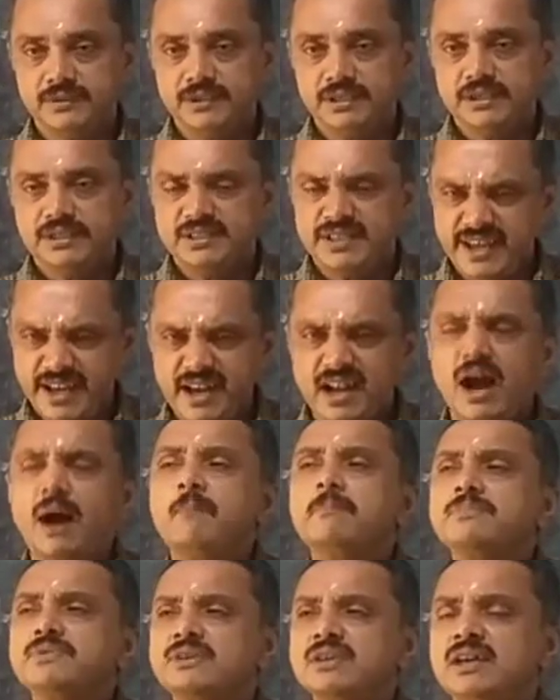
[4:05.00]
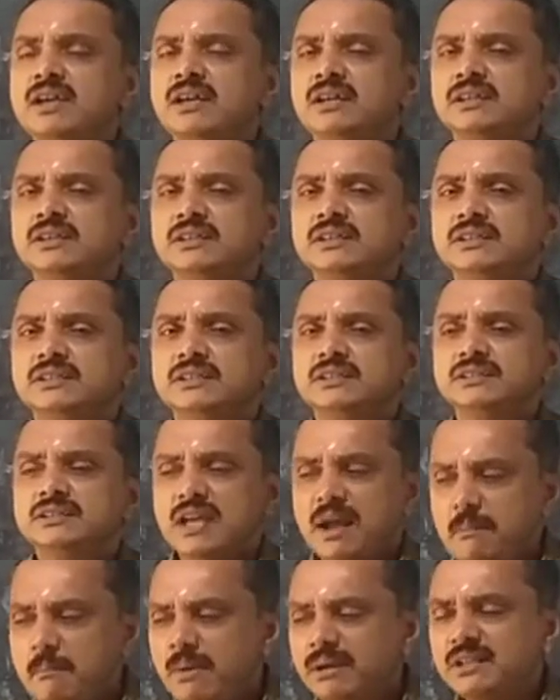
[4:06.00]
See, comes
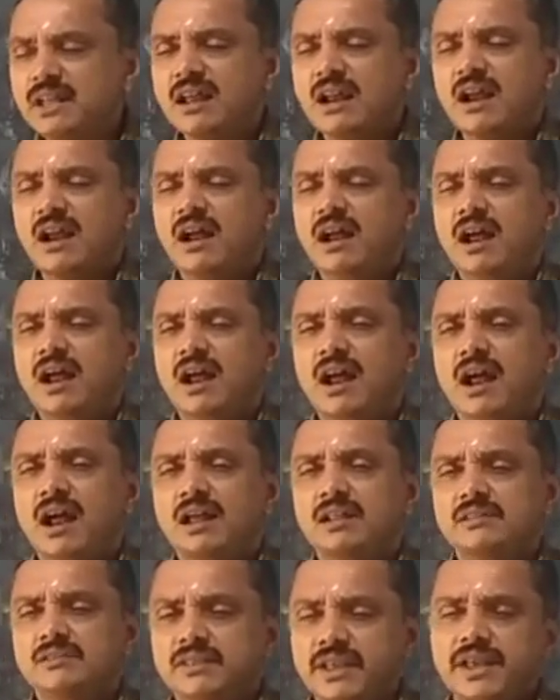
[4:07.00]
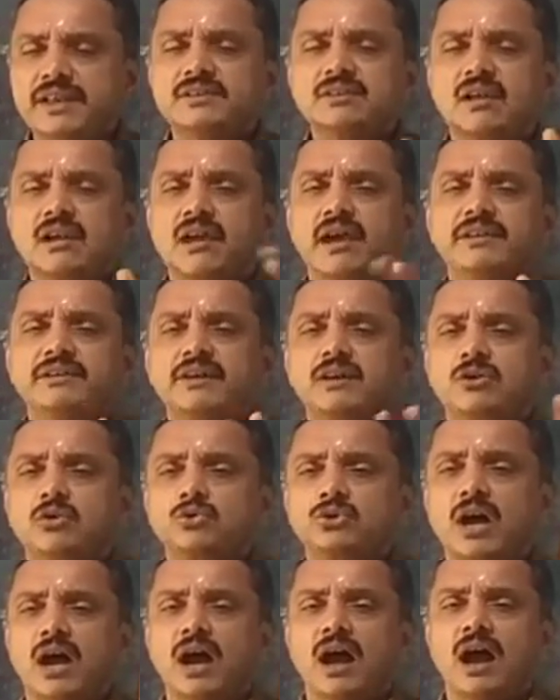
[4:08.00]
some other things related to
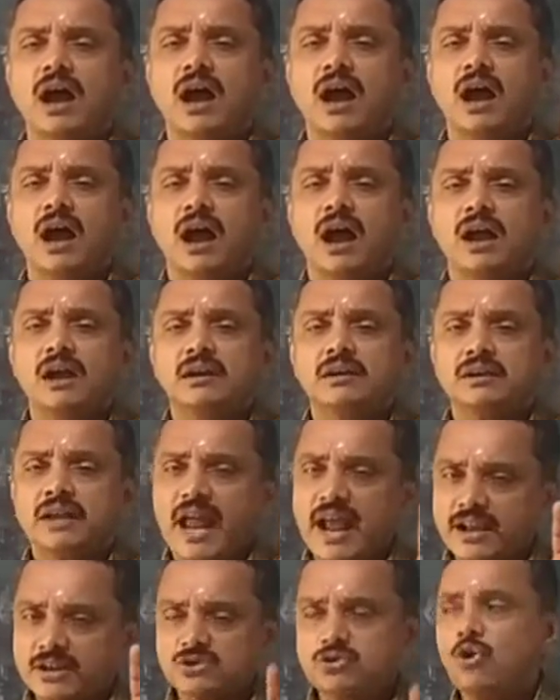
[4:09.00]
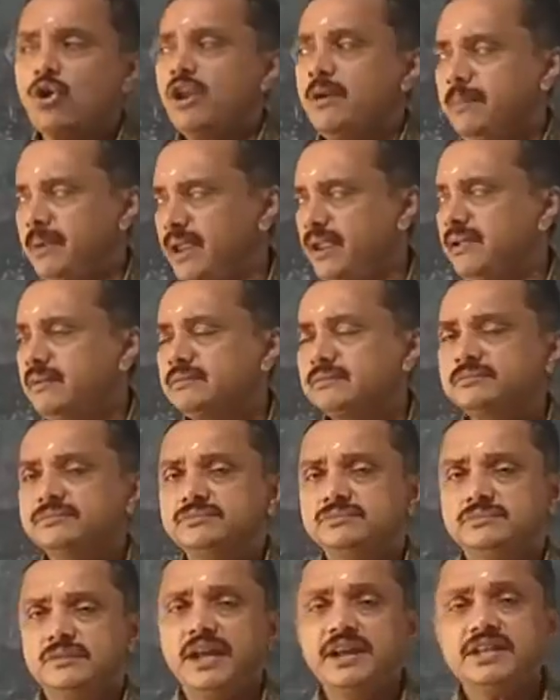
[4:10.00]
the taxonomy,
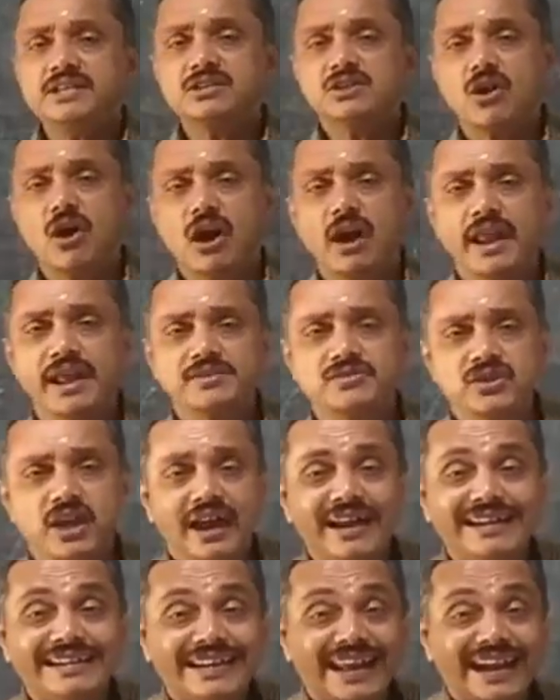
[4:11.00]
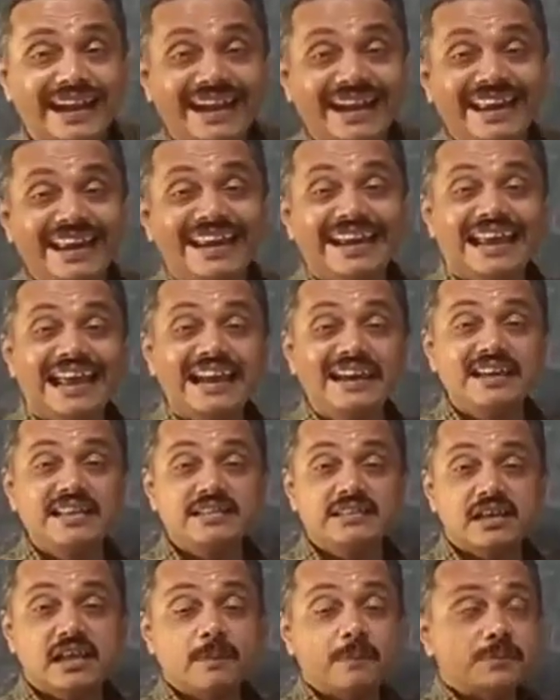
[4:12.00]
that is called as technical
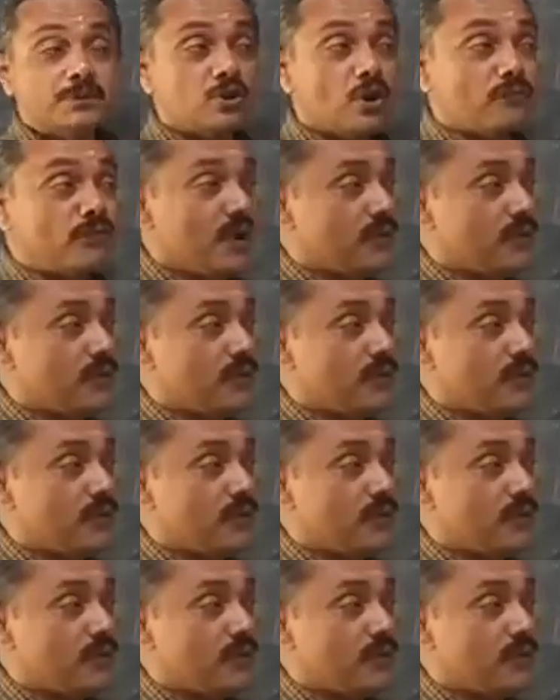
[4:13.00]
description of a